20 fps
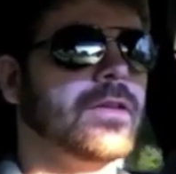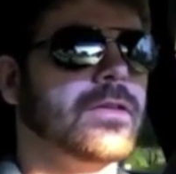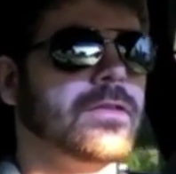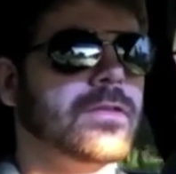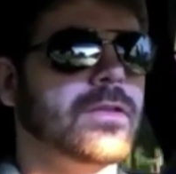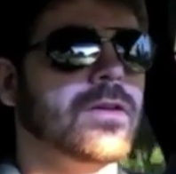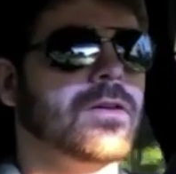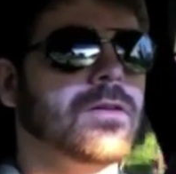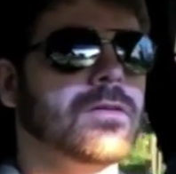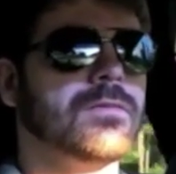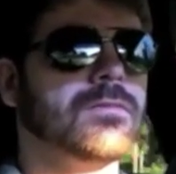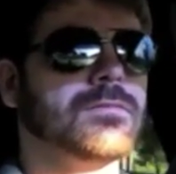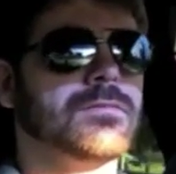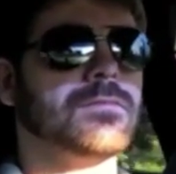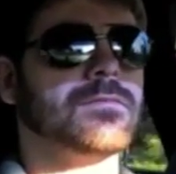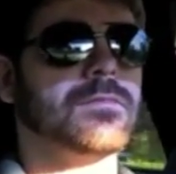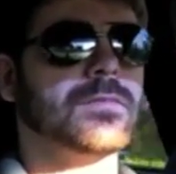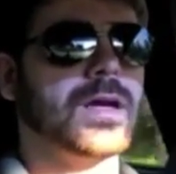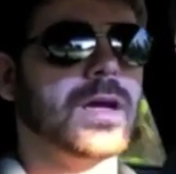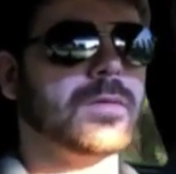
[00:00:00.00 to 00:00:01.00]
So
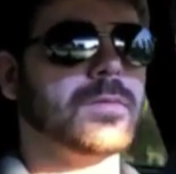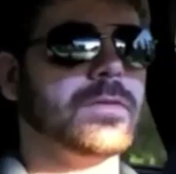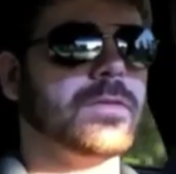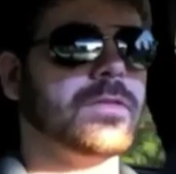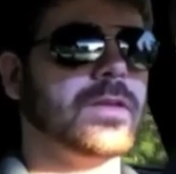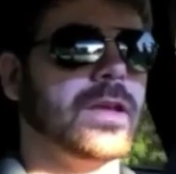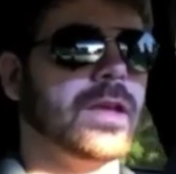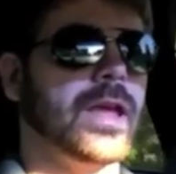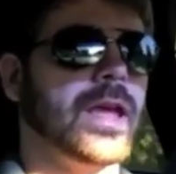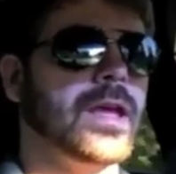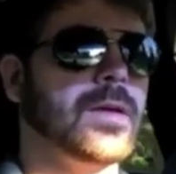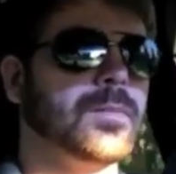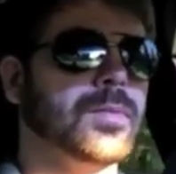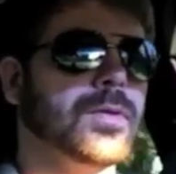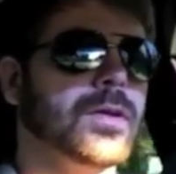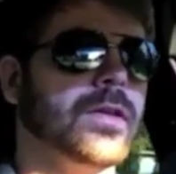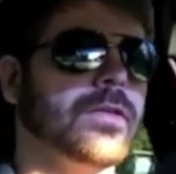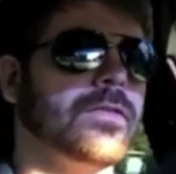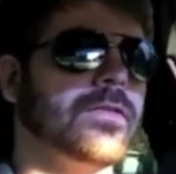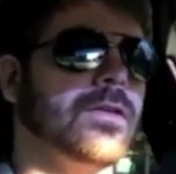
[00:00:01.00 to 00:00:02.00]
I would say A+
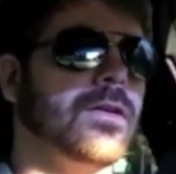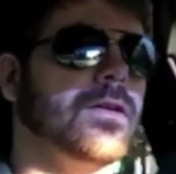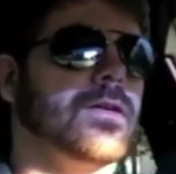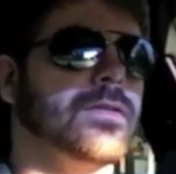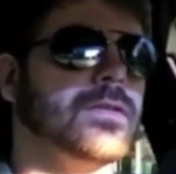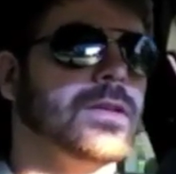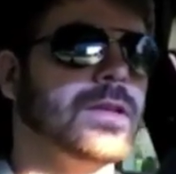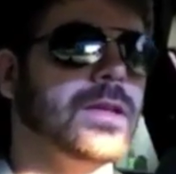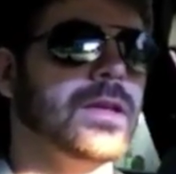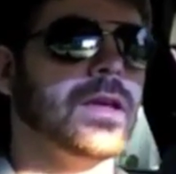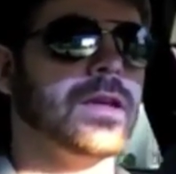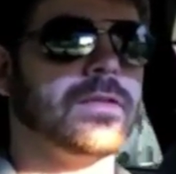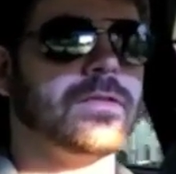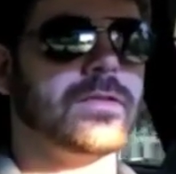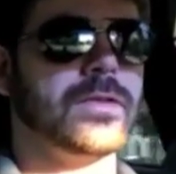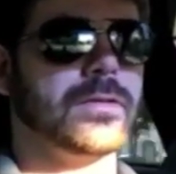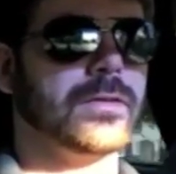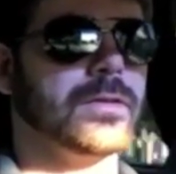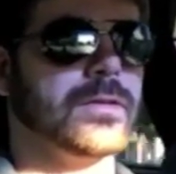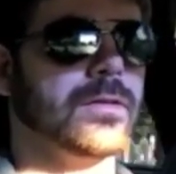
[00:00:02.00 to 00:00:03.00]
on the
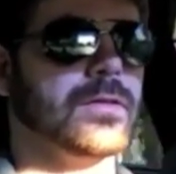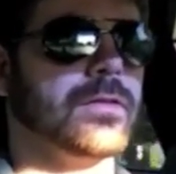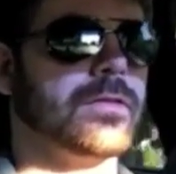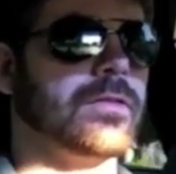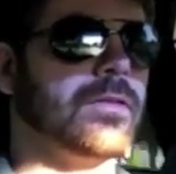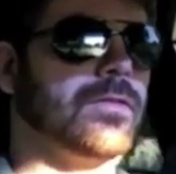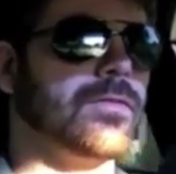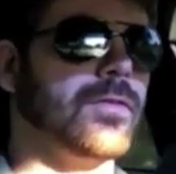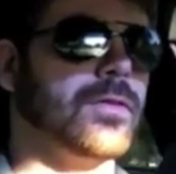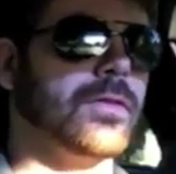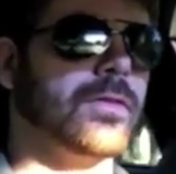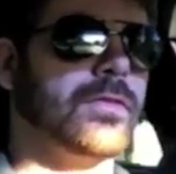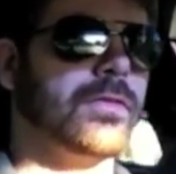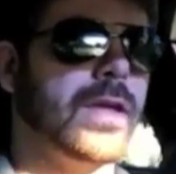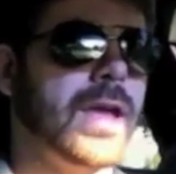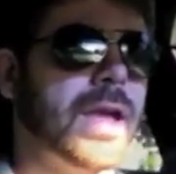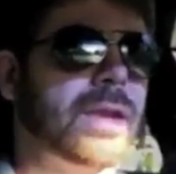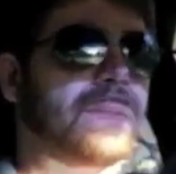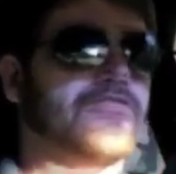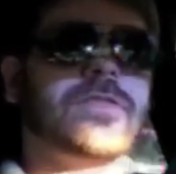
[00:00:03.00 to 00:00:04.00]
exterior looks as far as
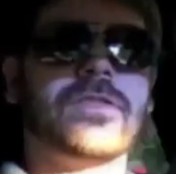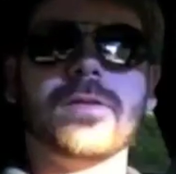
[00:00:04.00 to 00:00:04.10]
that.